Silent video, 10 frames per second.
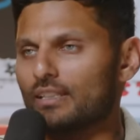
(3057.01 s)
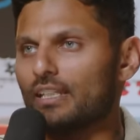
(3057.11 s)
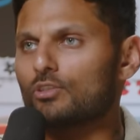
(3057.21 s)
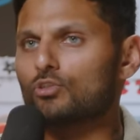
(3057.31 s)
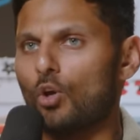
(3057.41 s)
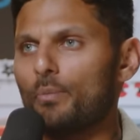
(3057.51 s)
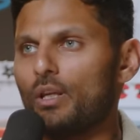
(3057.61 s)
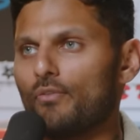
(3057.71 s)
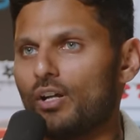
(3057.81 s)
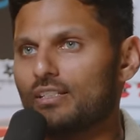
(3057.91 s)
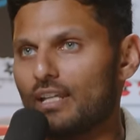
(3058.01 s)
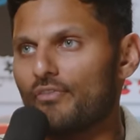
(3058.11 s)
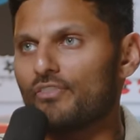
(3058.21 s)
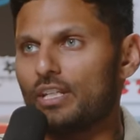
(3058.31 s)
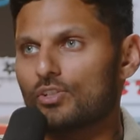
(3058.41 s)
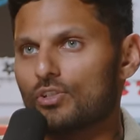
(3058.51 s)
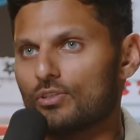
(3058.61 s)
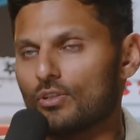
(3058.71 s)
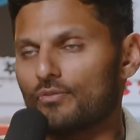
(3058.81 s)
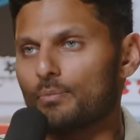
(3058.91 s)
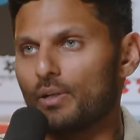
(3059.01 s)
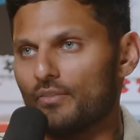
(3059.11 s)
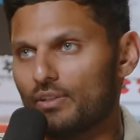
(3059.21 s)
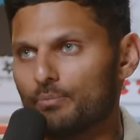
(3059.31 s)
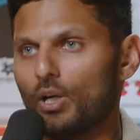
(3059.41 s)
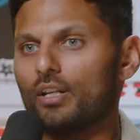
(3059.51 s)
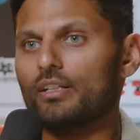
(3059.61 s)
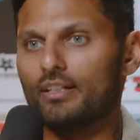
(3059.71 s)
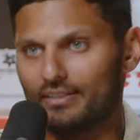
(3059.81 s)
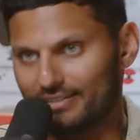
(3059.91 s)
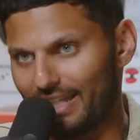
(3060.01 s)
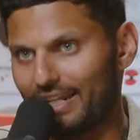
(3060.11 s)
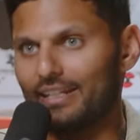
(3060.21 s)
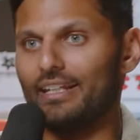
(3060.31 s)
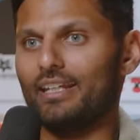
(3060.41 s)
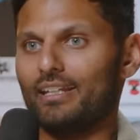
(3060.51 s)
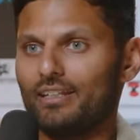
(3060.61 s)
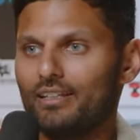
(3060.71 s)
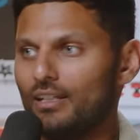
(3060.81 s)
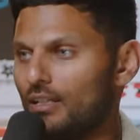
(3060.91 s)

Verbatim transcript: I think so many of our definitions of the perfect partner, settling,